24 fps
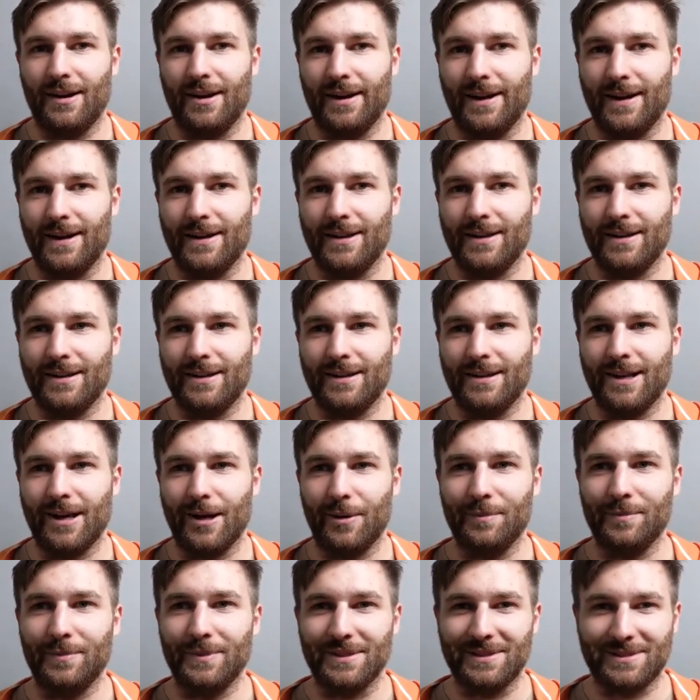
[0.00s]
It
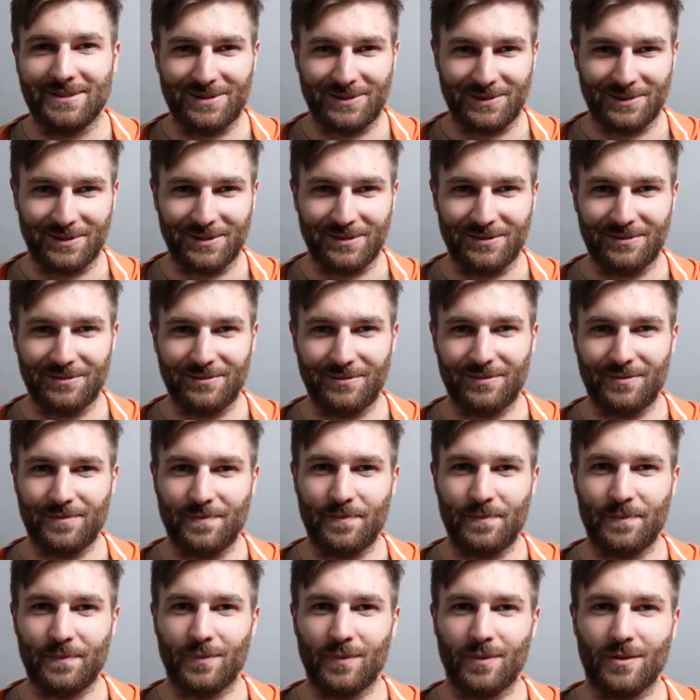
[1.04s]
helped me sort of
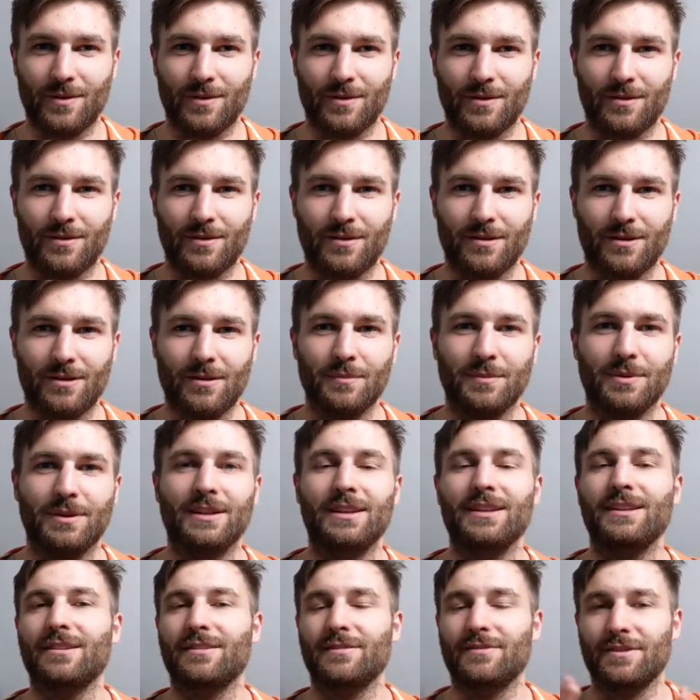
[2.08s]

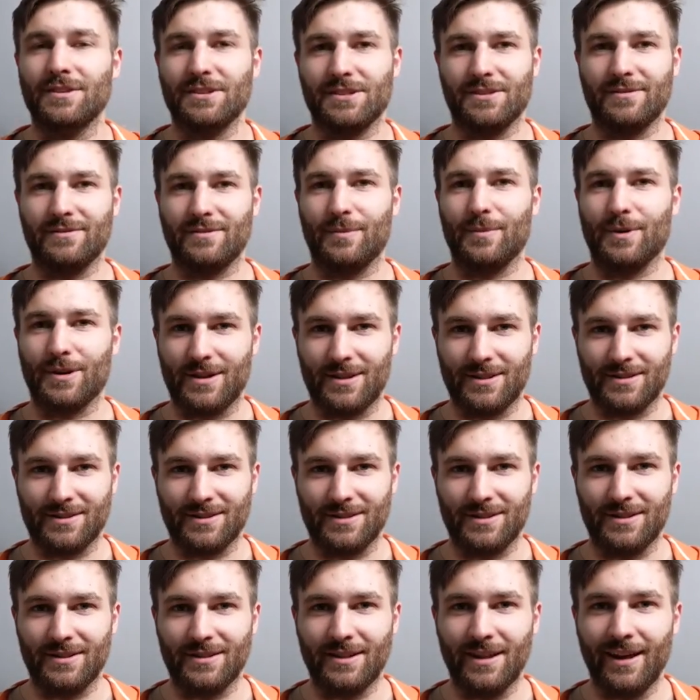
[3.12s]
complete the vision of a
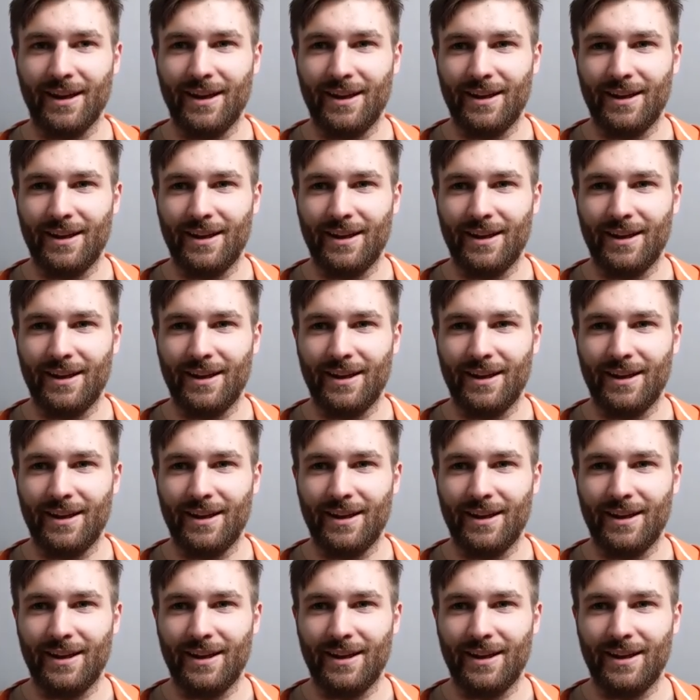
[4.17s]
person